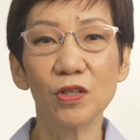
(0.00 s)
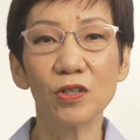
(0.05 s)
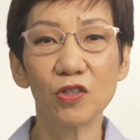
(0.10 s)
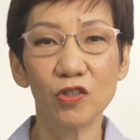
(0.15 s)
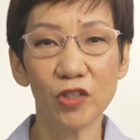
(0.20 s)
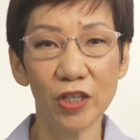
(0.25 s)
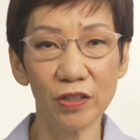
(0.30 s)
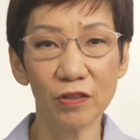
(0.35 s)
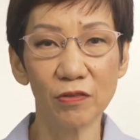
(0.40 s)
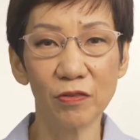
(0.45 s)

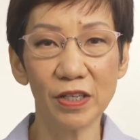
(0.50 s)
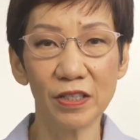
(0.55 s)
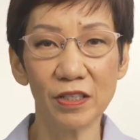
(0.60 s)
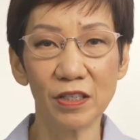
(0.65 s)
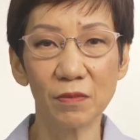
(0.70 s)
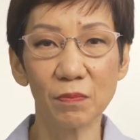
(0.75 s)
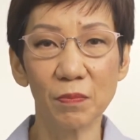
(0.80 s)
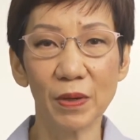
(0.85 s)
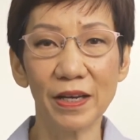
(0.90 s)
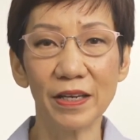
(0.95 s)

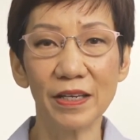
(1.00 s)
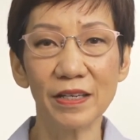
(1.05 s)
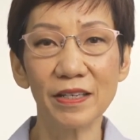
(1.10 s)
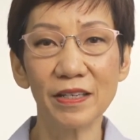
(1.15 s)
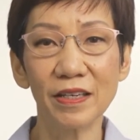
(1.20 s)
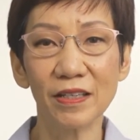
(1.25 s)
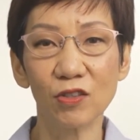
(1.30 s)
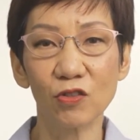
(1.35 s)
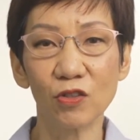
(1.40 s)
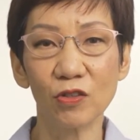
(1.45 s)
generated by
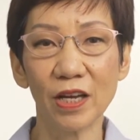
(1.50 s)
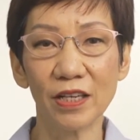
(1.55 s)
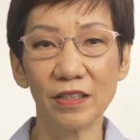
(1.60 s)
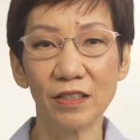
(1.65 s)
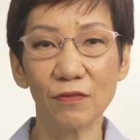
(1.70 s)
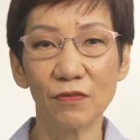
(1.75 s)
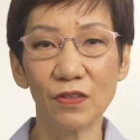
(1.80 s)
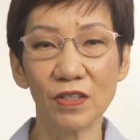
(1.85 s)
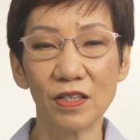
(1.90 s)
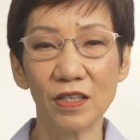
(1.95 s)
industrial
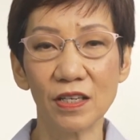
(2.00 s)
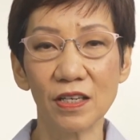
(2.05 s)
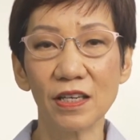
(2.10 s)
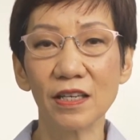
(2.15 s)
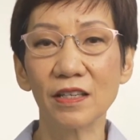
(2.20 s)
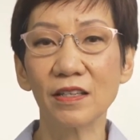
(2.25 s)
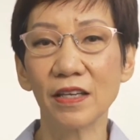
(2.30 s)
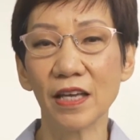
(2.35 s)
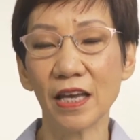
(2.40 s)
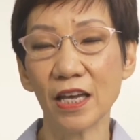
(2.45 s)
activity
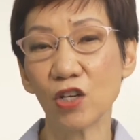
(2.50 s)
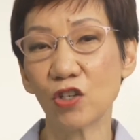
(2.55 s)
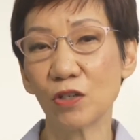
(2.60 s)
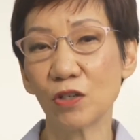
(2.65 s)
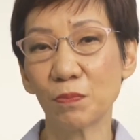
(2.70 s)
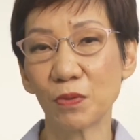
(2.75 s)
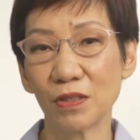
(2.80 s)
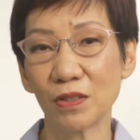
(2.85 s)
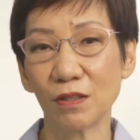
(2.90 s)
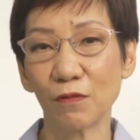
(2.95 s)
in the
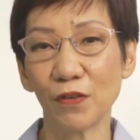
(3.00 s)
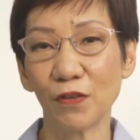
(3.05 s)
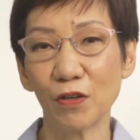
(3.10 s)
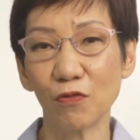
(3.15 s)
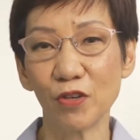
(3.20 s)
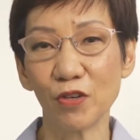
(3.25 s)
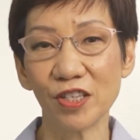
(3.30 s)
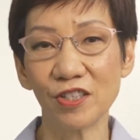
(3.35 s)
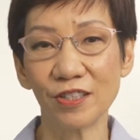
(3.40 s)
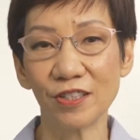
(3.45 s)
Asia-Pacific
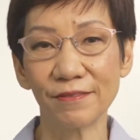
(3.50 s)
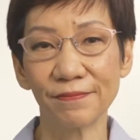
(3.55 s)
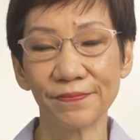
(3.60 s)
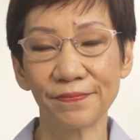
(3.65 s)
region.